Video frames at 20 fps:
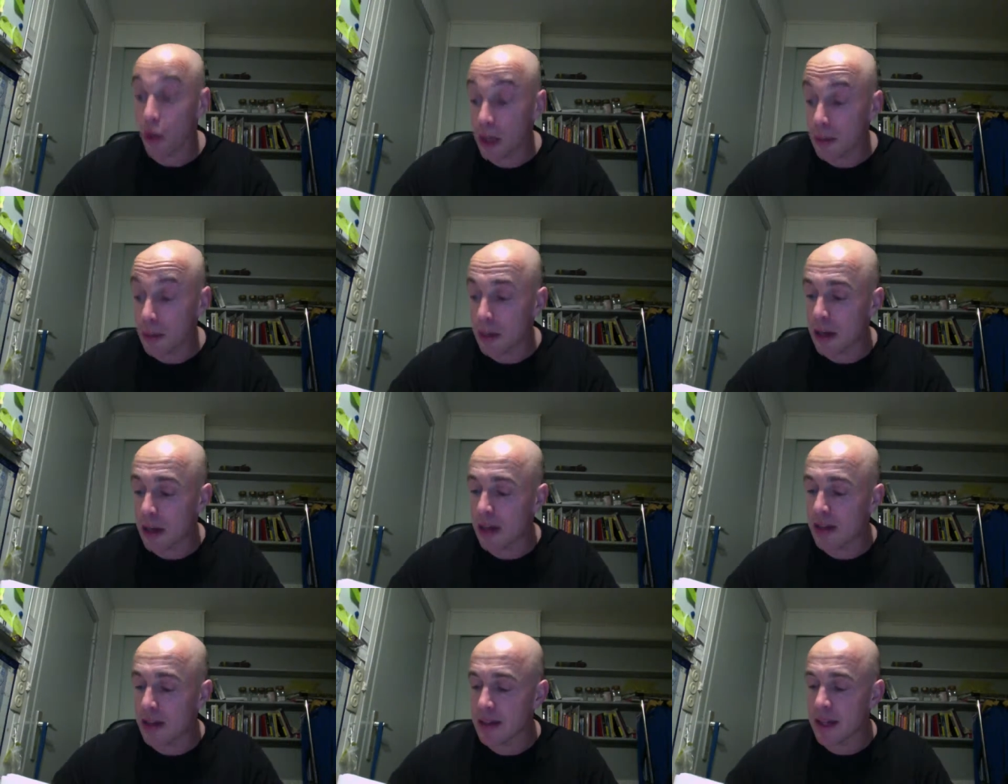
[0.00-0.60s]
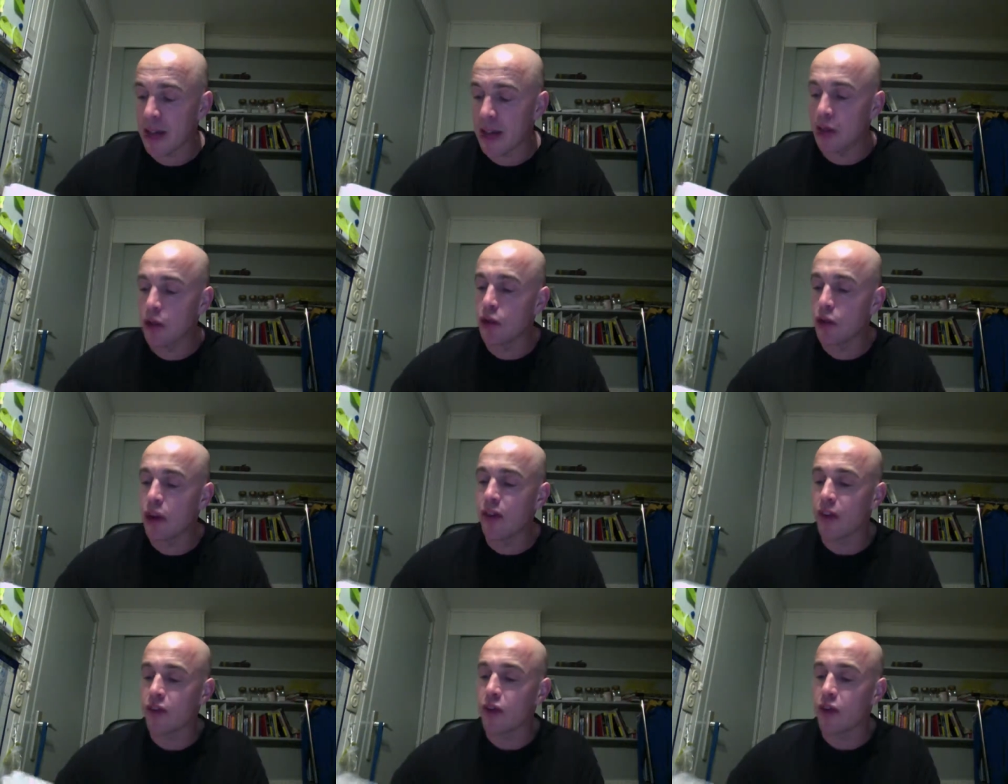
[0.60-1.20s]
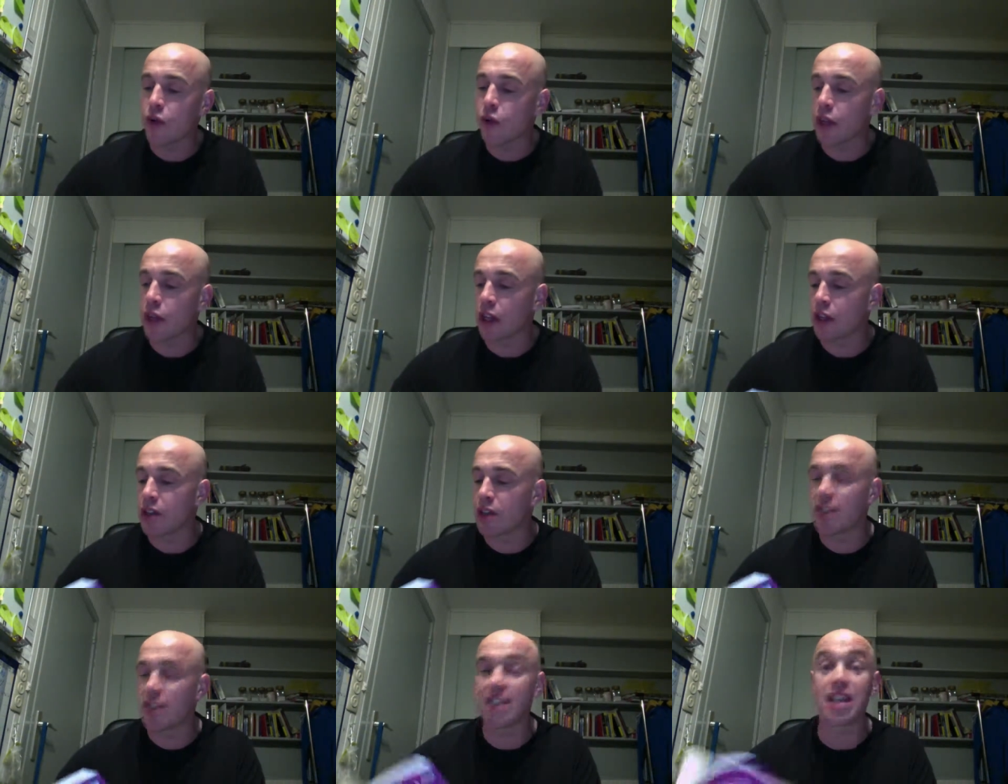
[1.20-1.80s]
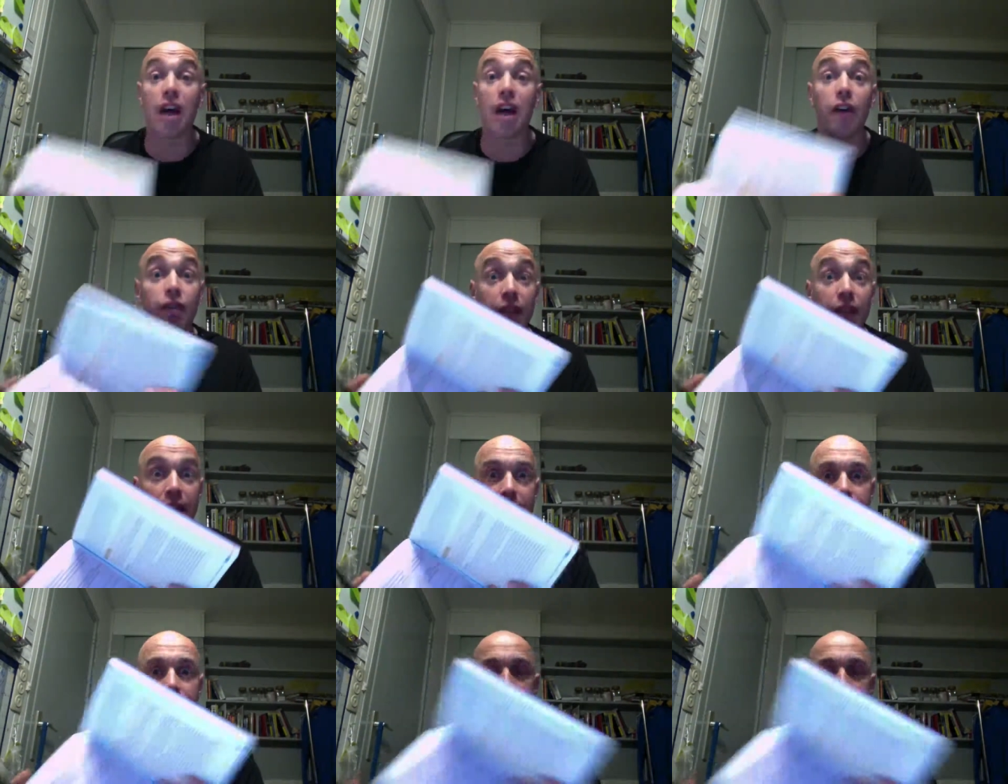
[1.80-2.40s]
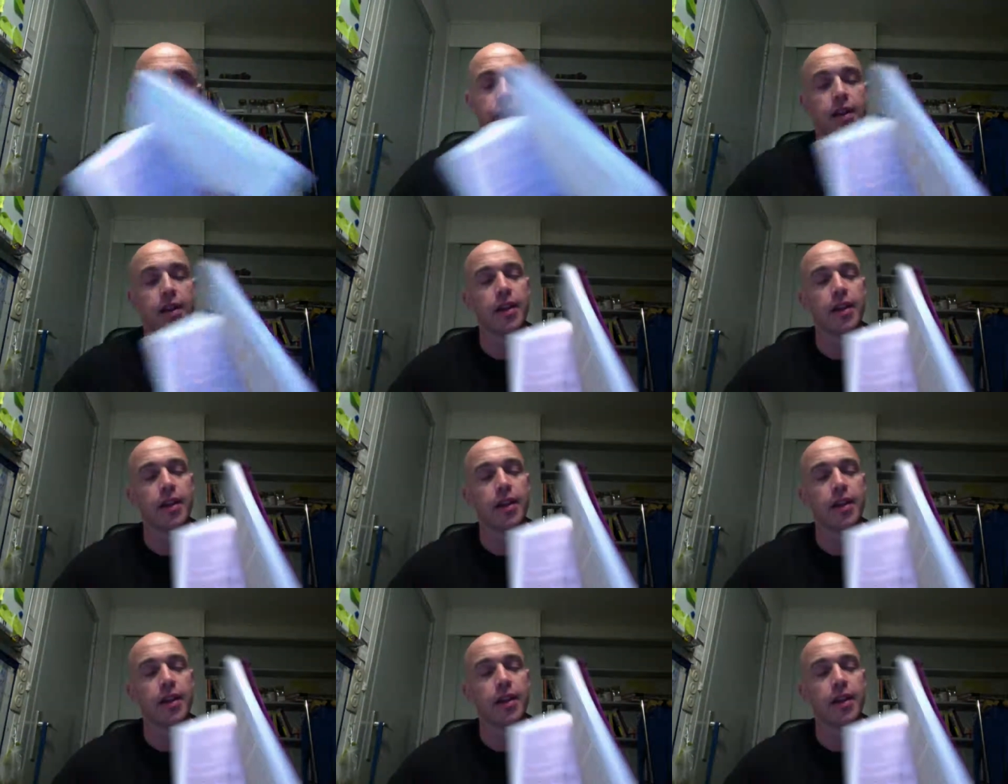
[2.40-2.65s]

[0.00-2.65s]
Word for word: it because then you have to do another self test.